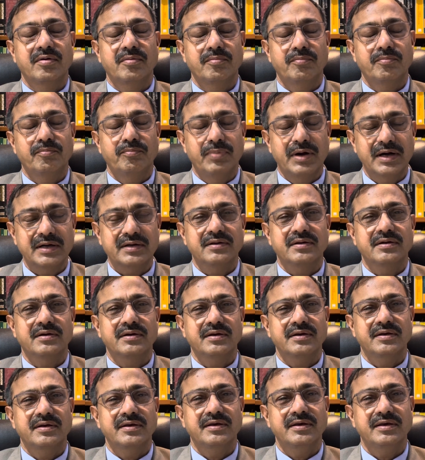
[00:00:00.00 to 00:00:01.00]
But
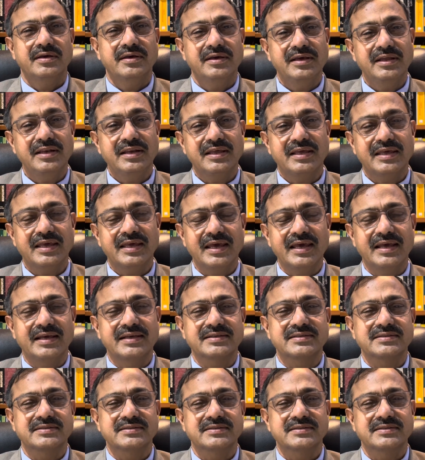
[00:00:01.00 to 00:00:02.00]
in
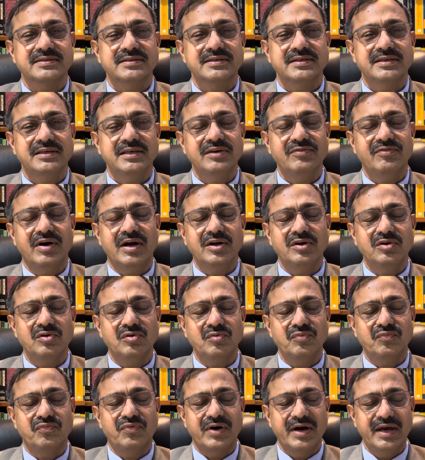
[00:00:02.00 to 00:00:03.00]
case he want
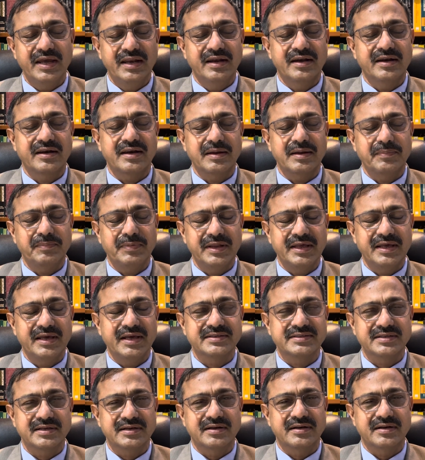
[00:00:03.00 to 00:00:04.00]
to file
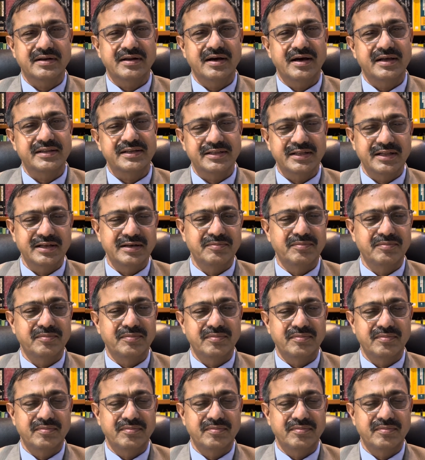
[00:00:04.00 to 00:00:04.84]
replication other than